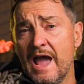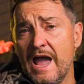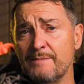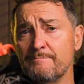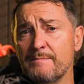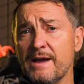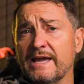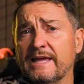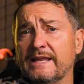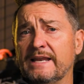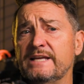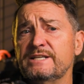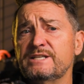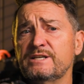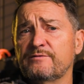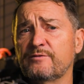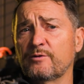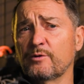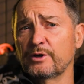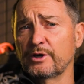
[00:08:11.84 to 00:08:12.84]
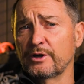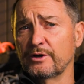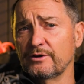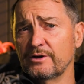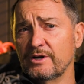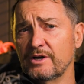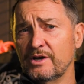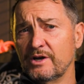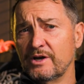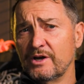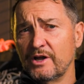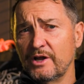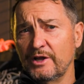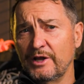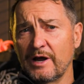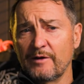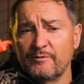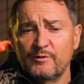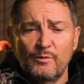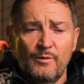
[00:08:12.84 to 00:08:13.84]
and make it easy for you. You
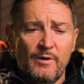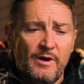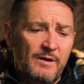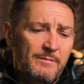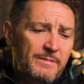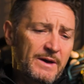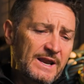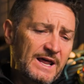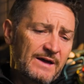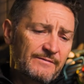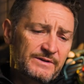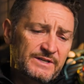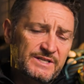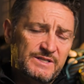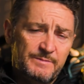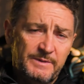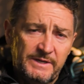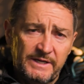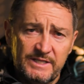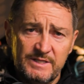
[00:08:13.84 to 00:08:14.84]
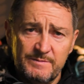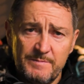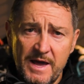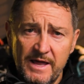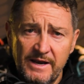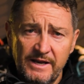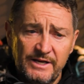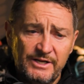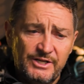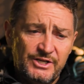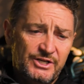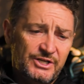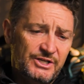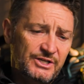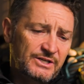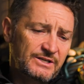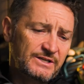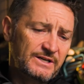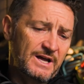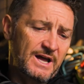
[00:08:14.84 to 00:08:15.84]
don't have to worry about having to speak
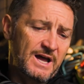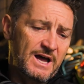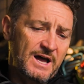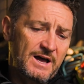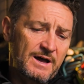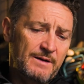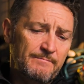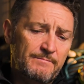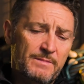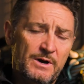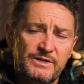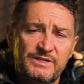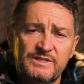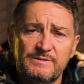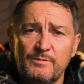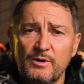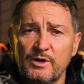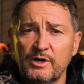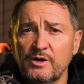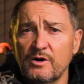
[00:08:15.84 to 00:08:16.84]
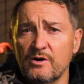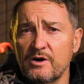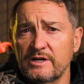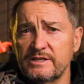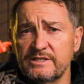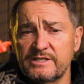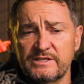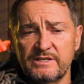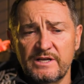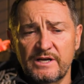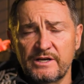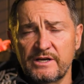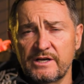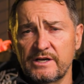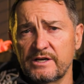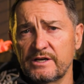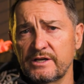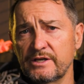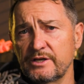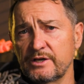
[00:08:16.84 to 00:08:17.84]
Spanish. Most of my guides,
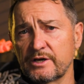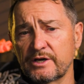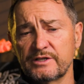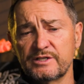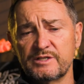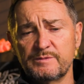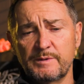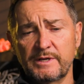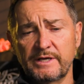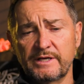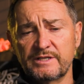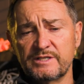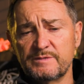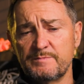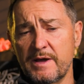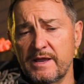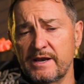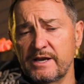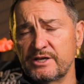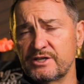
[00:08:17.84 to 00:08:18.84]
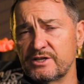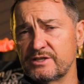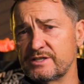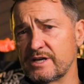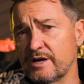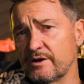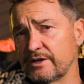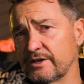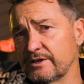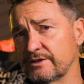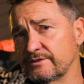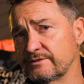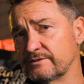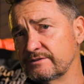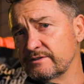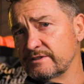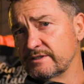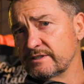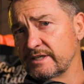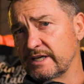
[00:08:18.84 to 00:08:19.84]
you can speak Spanish,
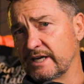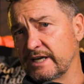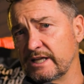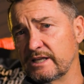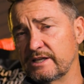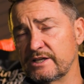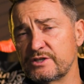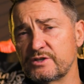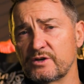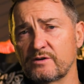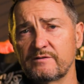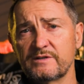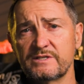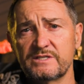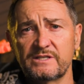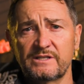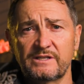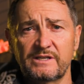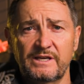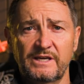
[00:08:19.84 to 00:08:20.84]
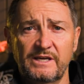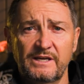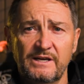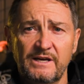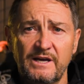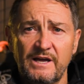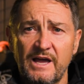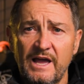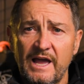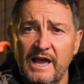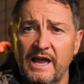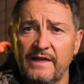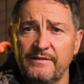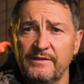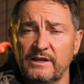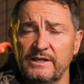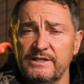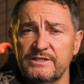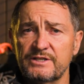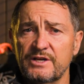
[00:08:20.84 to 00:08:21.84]
Italian, English, obviously, and
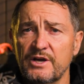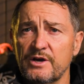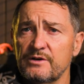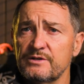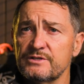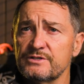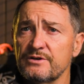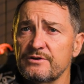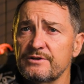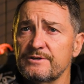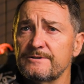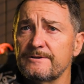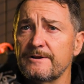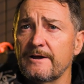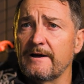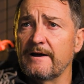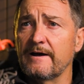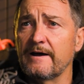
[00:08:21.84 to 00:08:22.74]
the list goes on.